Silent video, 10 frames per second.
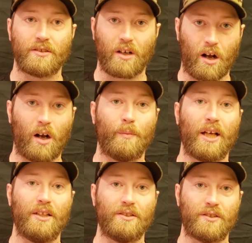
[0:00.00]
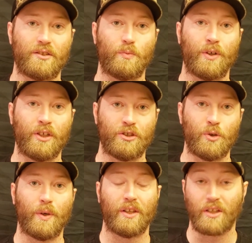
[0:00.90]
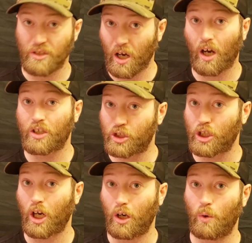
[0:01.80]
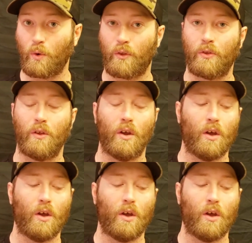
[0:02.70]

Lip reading: comments when he's doing the talk show with